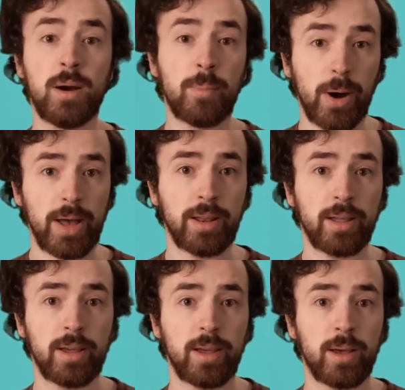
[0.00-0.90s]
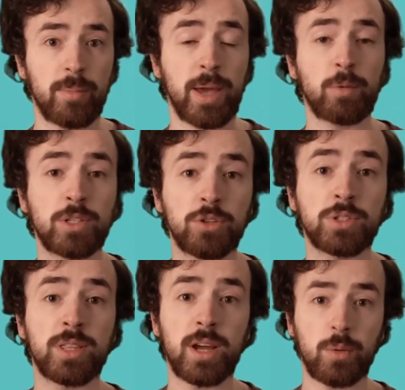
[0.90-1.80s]
but penguins
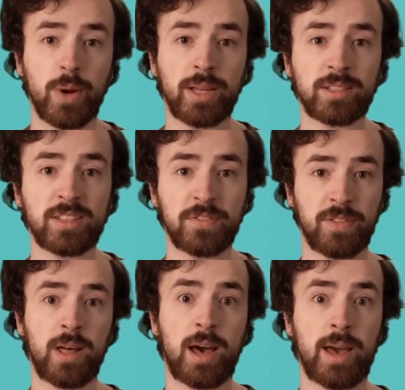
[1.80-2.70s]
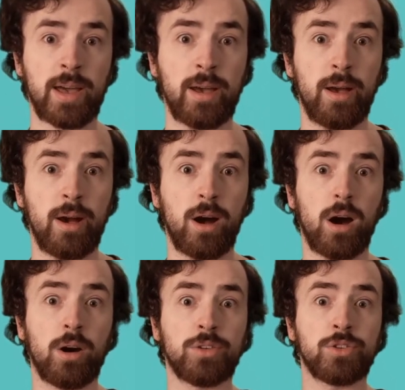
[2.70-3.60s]
use their wings to fly
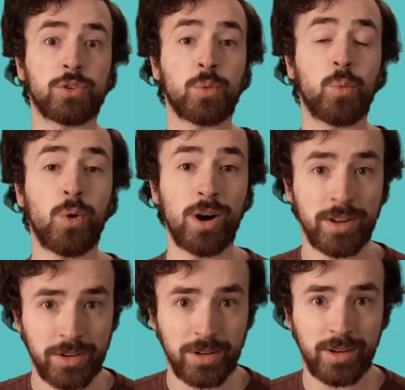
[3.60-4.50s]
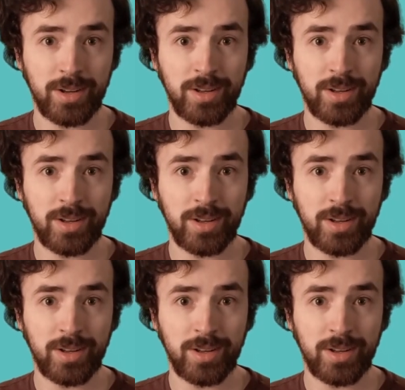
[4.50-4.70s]
underwater.